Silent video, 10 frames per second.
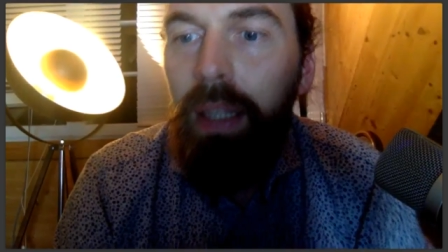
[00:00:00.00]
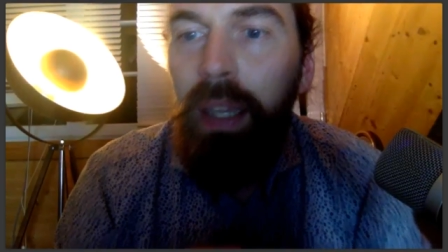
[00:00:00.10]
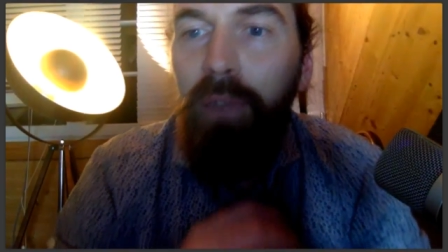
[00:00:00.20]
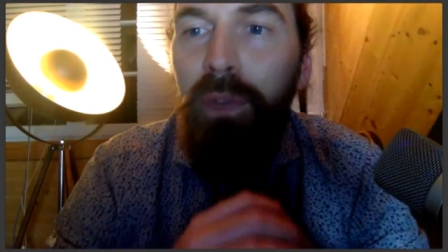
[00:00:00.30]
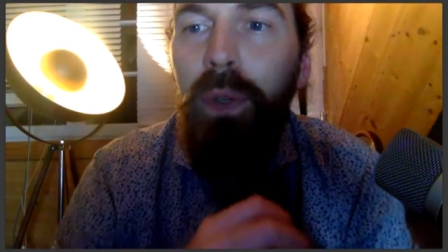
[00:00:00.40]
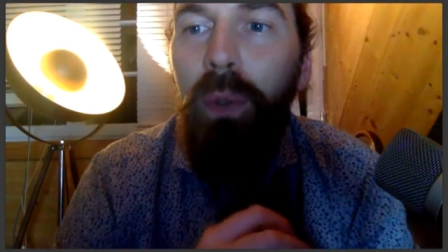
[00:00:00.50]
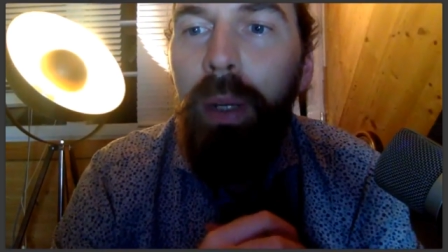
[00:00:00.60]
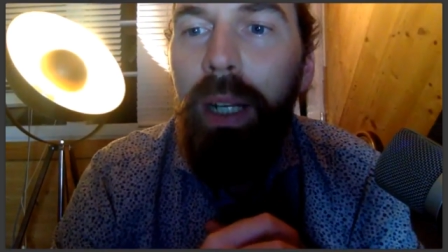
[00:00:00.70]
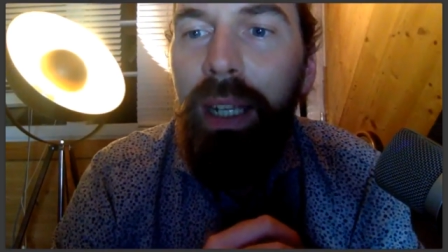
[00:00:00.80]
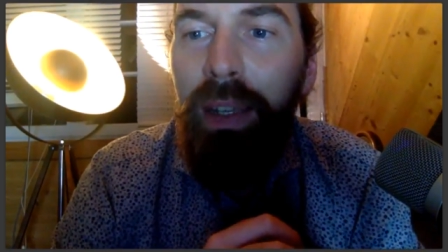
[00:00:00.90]
if you
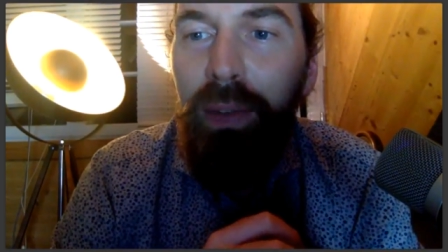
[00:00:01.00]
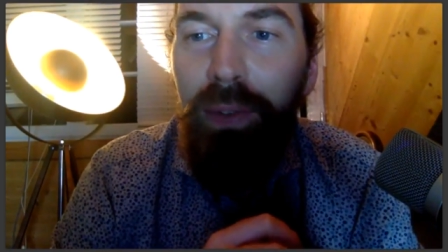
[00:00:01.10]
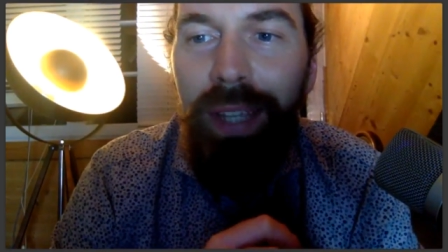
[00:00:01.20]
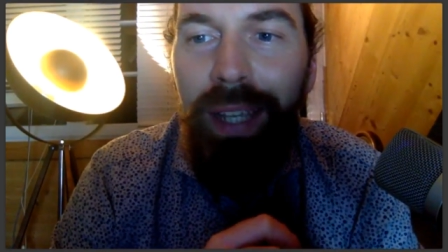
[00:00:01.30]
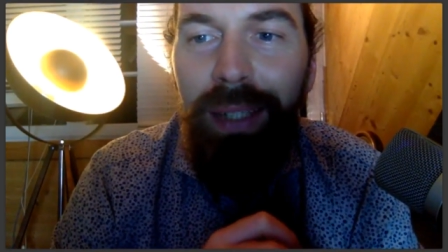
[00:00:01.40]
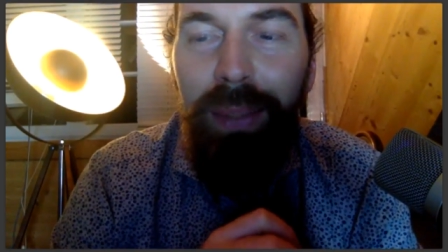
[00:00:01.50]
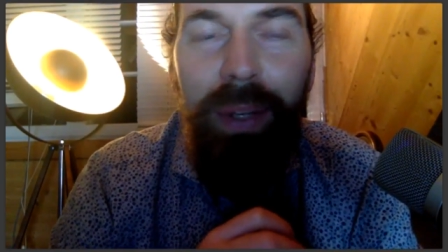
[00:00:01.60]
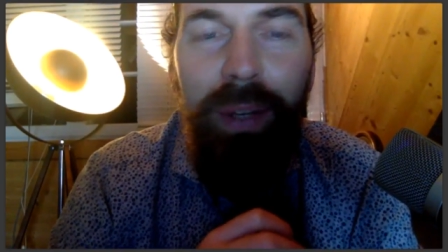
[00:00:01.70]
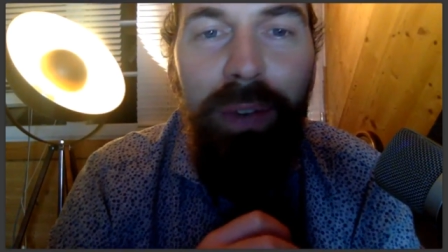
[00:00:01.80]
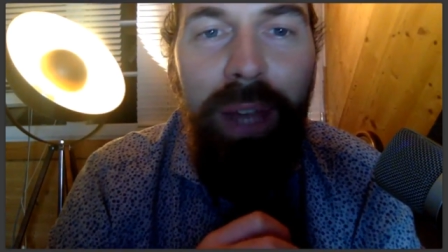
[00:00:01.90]
believe that
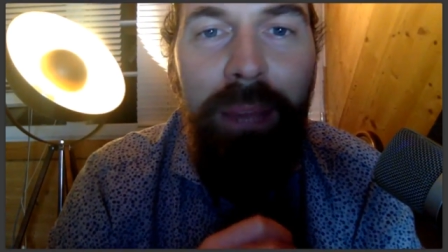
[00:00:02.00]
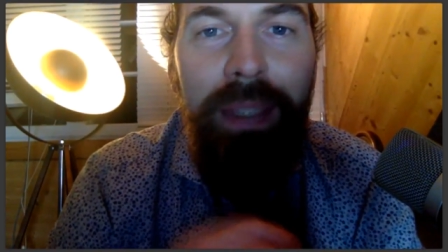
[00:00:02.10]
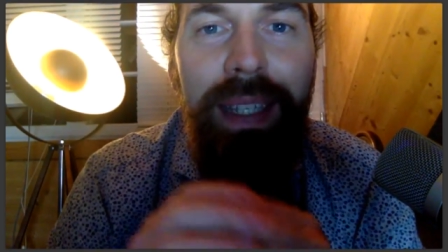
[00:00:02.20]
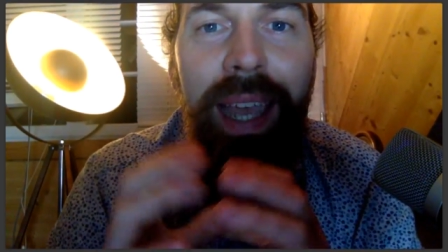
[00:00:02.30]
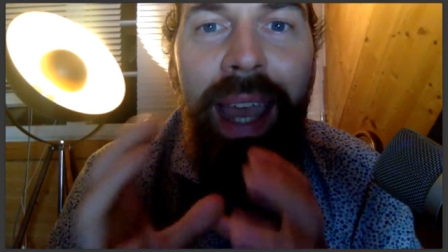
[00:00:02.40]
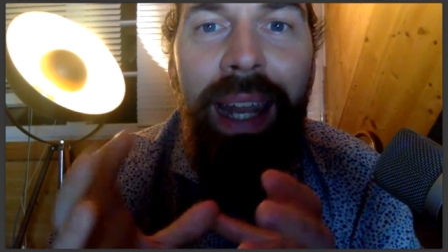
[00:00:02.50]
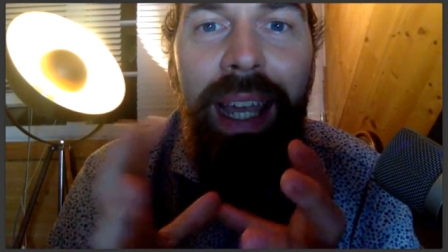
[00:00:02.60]
twin flames can